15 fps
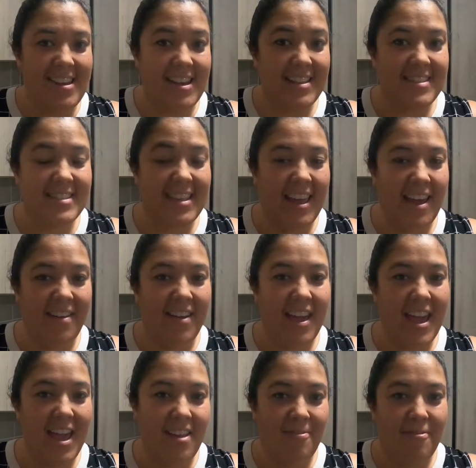It's Carrie
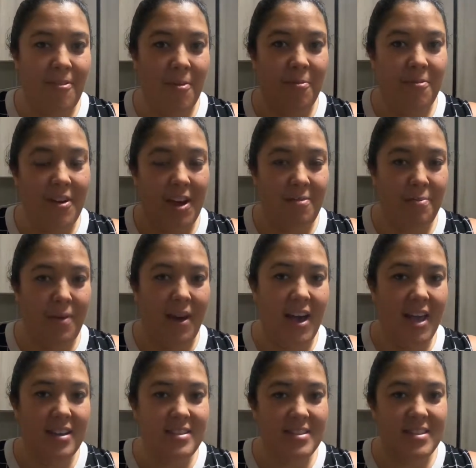Ann from Five
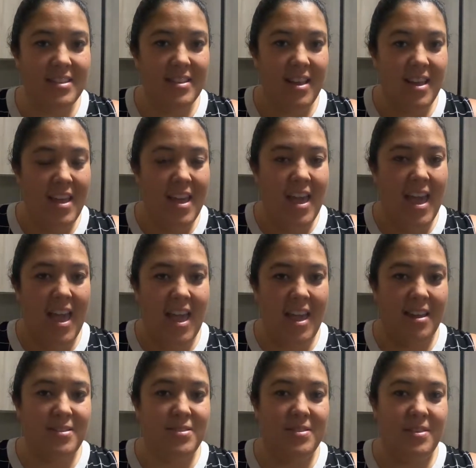Pines,
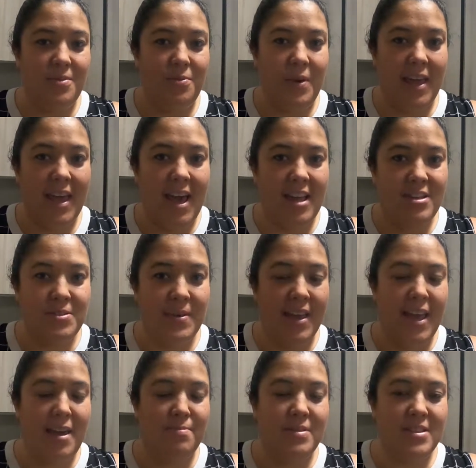and we are
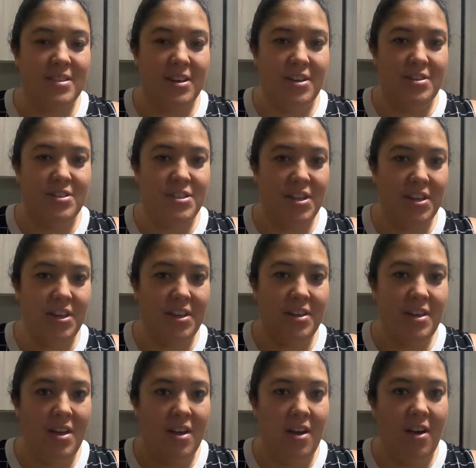doing episode 2
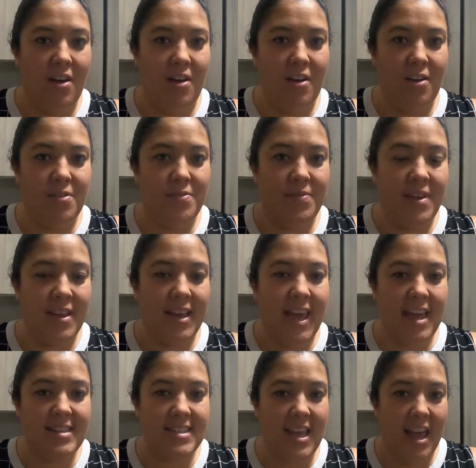of
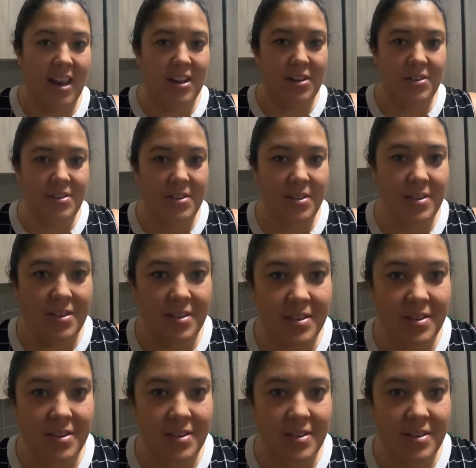KEZ Can Cook